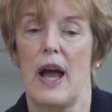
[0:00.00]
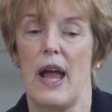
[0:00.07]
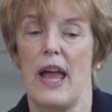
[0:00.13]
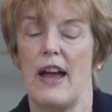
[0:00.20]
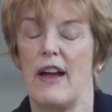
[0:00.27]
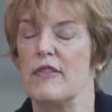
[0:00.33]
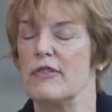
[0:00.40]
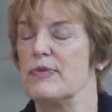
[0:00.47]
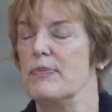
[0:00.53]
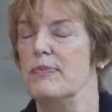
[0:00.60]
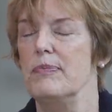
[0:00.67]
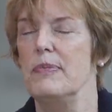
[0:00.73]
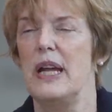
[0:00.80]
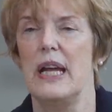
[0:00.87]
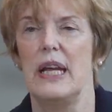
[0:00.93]
I have
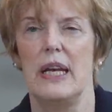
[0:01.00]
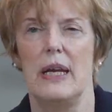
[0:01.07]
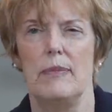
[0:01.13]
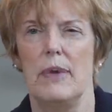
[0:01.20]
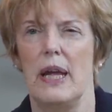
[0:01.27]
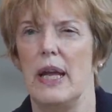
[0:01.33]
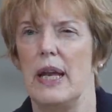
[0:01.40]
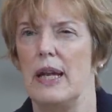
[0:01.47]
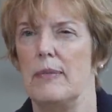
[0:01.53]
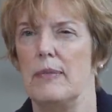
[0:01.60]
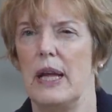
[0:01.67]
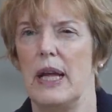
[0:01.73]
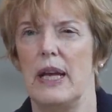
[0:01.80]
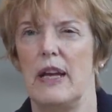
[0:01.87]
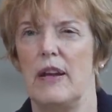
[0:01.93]
many, many,
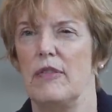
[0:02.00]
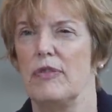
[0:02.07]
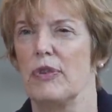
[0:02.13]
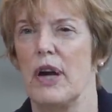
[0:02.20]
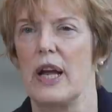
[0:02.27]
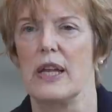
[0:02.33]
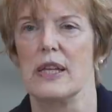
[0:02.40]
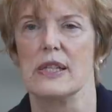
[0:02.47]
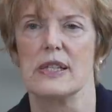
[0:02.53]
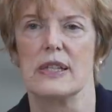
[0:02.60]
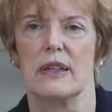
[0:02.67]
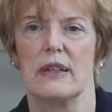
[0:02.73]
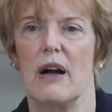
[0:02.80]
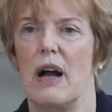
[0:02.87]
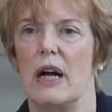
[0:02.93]
many friends
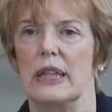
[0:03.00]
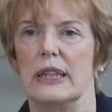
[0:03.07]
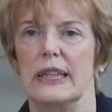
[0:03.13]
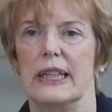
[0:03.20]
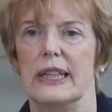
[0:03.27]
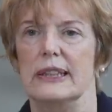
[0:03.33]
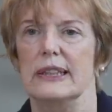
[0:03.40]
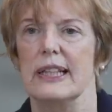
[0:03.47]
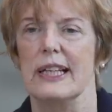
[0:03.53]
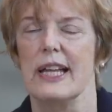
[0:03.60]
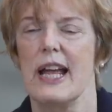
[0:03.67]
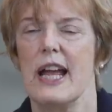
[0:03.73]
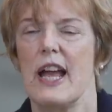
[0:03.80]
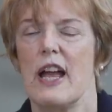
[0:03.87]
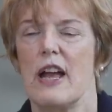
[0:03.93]
and colleagues and
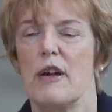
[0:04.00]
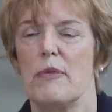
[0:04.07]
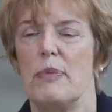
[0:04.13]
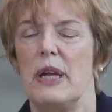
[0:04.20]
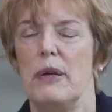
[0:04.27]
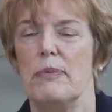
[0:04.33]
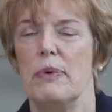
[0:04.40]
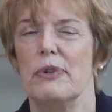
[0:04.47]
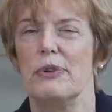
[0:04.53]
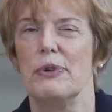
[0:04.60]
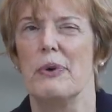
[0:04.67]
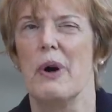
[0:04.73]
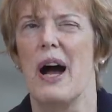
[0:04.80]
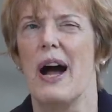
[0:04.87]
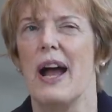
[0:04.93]
people
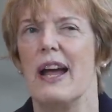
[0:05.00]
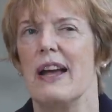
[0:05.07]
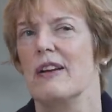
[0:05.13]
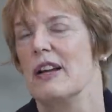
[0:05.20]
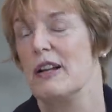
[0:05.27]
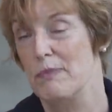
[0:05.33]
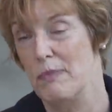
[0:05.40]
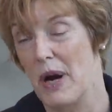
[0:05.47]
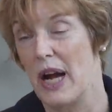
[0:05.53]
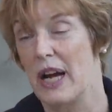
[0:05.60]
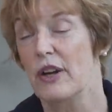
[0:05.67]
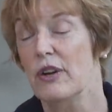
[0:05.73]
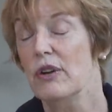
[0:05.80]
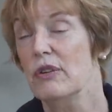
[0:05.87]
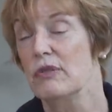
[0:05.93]
who I
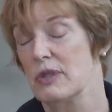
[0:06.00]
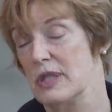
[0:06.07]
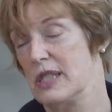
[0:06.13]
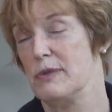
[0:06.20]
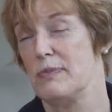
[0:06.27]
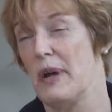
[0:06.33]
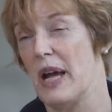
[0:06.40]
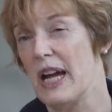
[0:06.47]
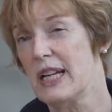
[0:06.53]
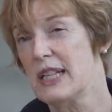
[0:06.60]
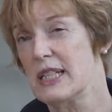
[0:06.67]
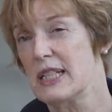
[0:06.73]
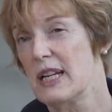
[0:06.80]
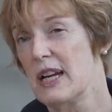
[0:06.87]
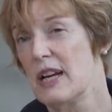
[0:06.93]
admire and
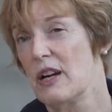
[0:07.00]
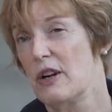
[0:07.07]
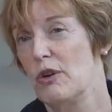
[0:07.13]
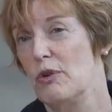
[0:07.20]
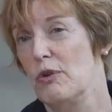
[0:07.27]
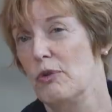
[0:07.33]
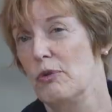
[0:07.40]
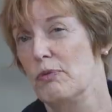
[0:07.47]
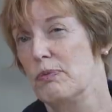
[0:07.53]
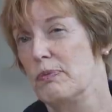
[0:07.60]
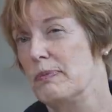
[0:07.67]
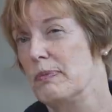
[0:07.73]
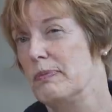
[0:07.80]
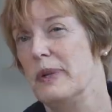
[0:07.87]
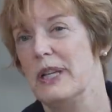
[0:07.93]
respect, who've
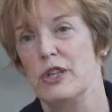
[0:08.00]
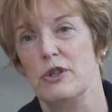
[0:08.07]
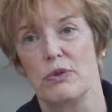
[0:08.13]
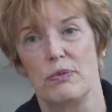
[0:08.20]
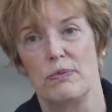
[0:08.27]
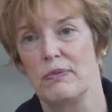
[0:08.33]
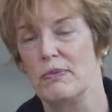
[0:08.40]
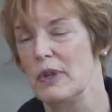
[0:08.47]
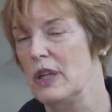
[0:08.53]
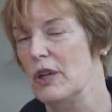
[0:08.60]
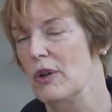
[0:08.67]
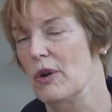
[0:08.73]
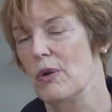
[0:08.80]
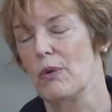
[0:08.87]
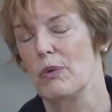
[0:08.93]
been, you
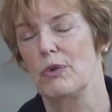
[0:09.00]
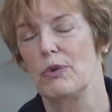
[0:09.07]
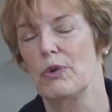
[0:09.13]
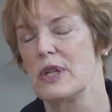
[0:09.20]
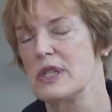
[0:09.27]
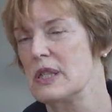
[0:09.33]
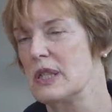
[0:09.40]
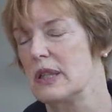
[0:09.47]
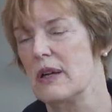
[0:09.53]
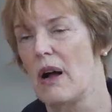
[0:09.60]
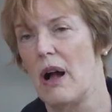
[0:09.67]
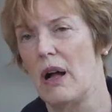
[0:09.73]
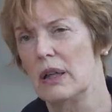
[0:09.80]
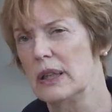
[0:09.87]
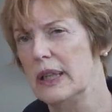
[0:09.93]
know, trusted
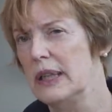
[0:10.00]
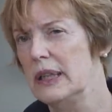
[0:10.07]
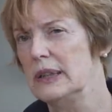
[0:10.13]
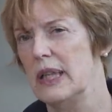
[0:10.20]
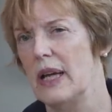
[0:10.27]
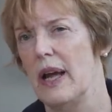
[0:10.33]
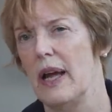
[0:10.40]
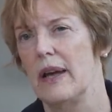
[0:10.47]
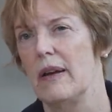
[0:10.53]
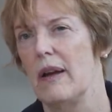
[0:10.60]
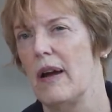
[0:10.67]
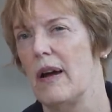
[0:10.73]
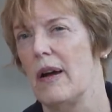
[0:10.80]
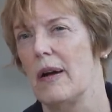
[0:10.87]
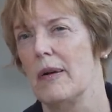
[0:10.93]
colleagues and
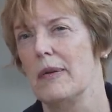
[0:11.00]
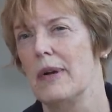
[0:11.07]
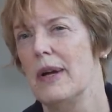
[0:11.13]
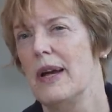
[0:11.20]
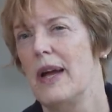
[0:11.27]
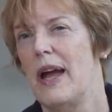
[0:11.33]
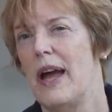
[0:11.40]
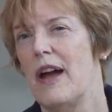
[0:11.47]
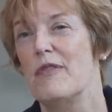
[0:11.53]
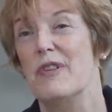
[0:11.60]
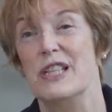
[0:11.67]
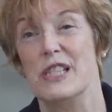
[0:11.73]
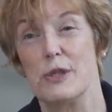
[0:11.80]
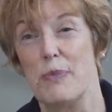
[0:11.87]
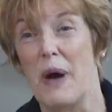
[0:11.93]
uh, have
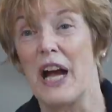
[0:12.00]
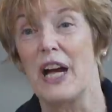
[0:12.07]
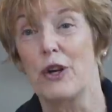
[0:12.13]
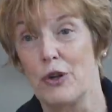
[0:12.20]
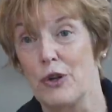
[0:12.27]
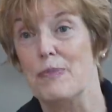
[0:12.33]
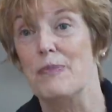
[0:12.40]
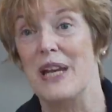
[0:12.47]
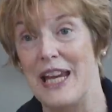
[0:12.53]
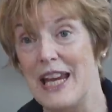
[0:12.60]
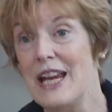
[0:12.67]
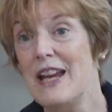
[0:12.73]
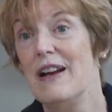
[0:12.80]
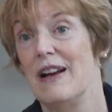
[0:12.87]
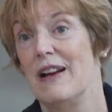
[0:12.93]
inspired
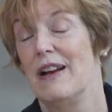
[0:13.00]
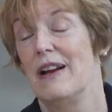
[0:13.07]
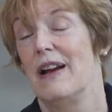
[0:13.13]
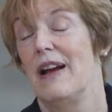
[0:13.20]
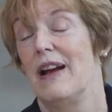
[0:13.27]
me.